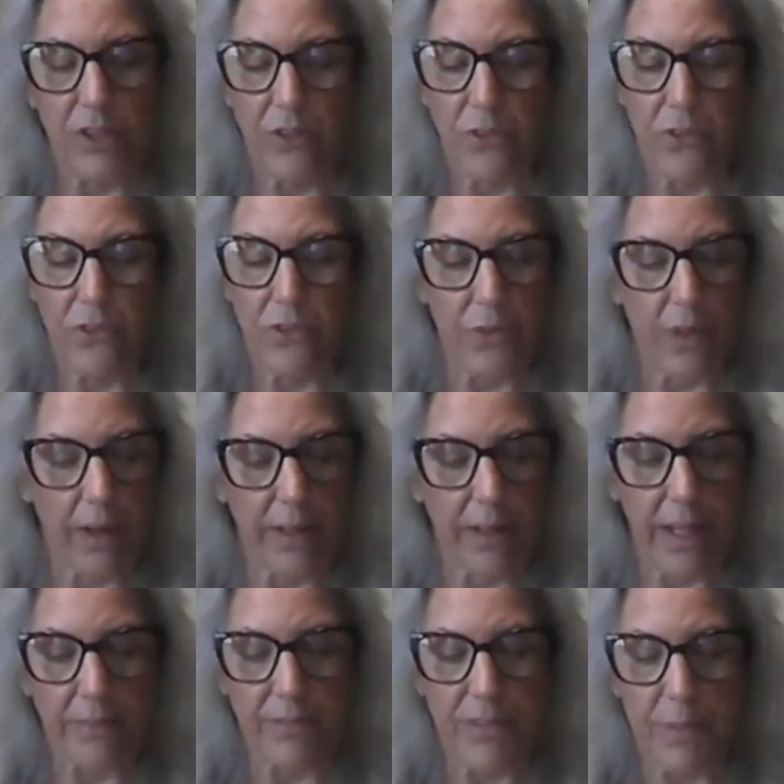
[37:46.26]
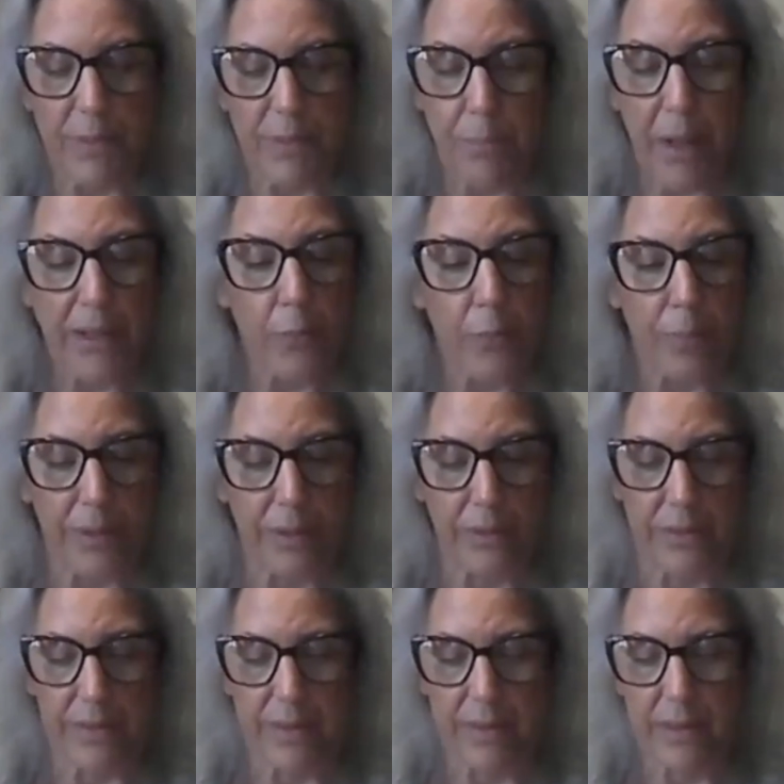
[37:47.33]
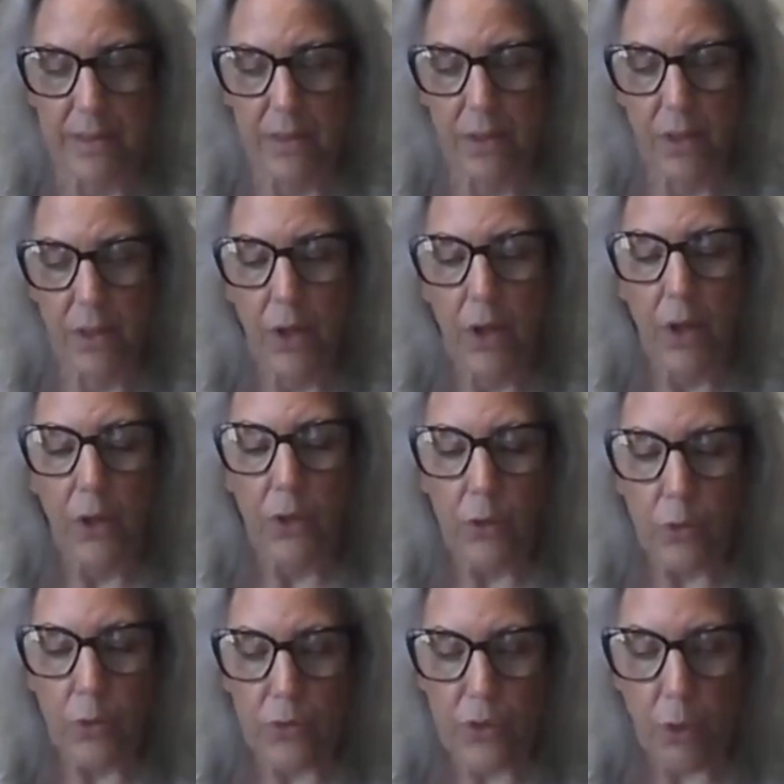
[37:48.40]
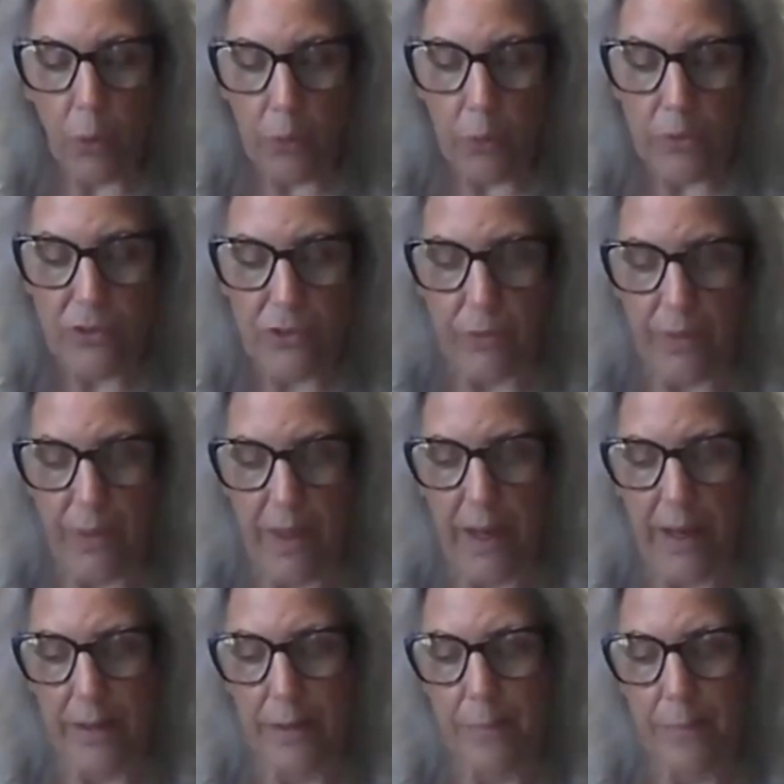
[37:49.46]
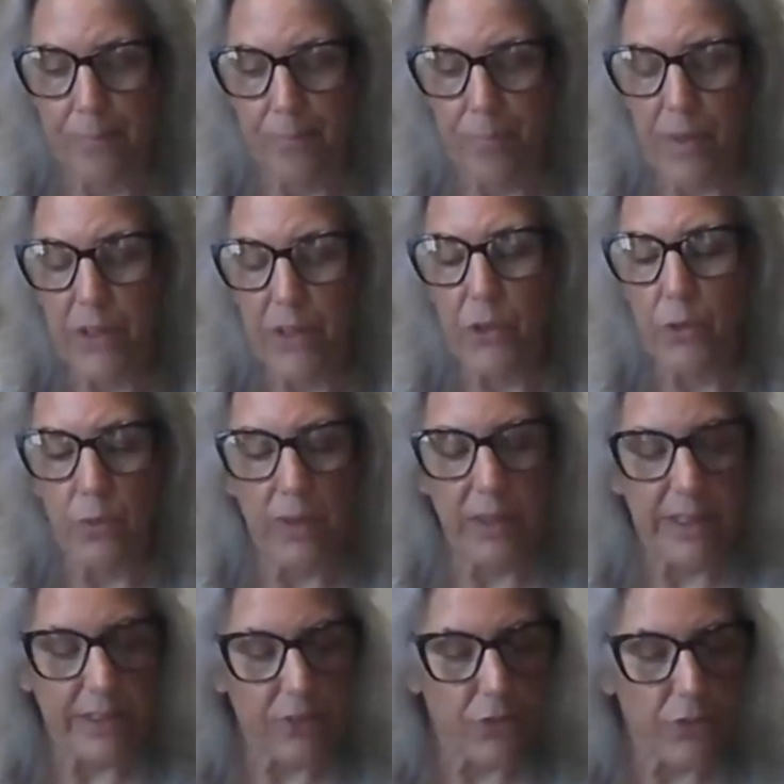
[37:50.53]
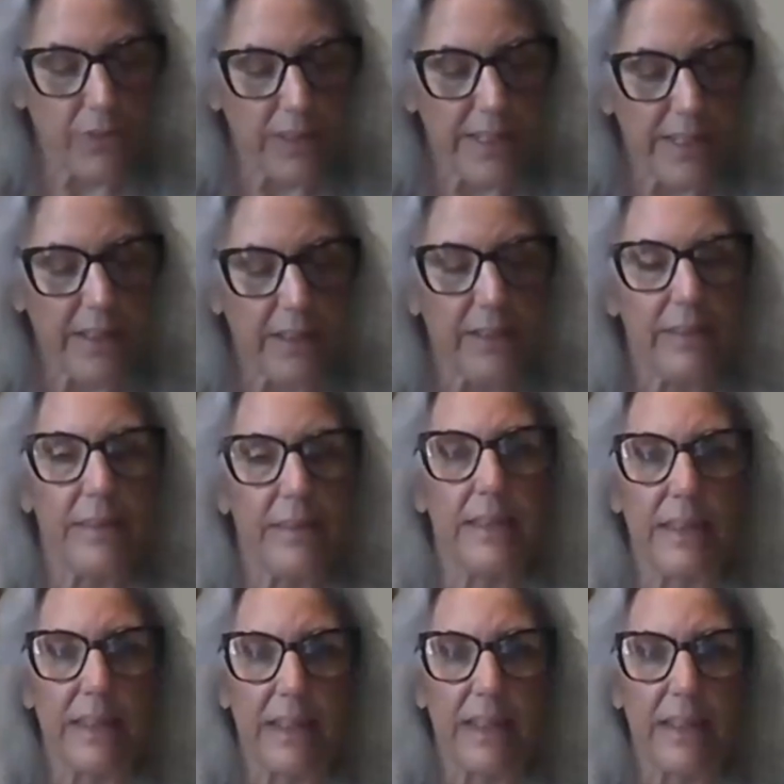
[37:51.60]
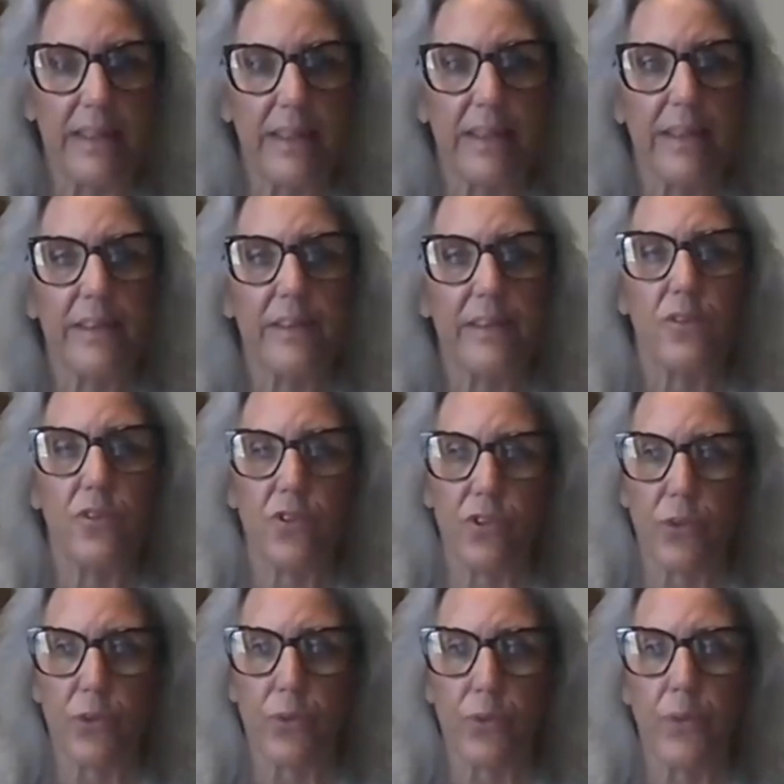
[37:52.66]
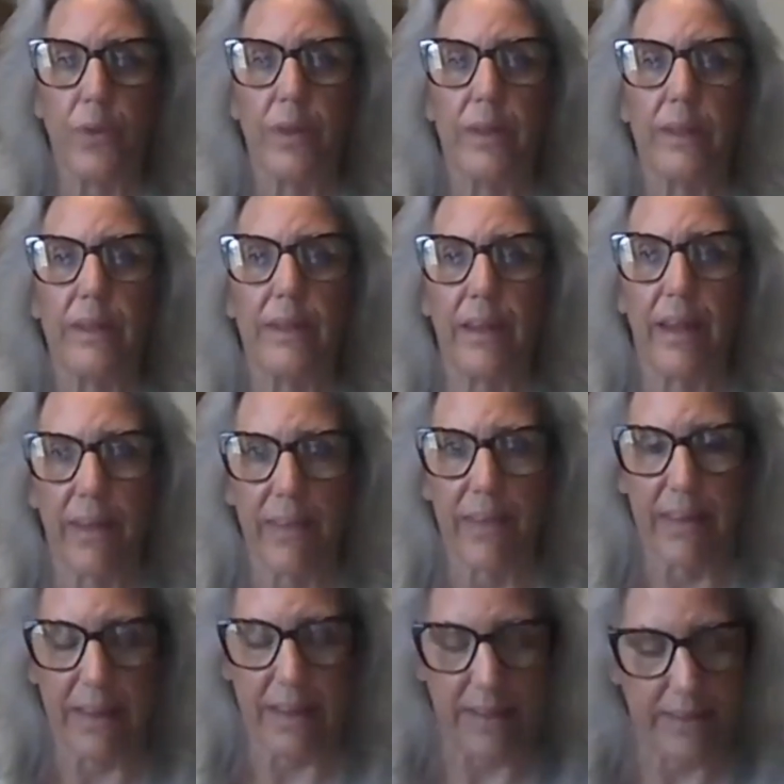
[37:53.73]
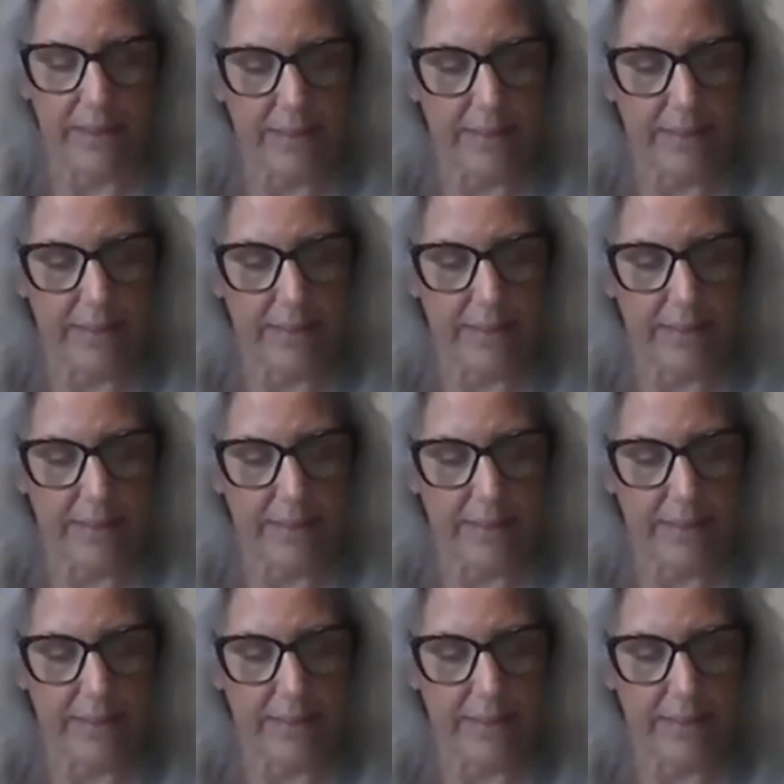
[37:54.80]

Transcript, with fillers: You do not have to pay your bills. Who told you that? You literally need do nothing.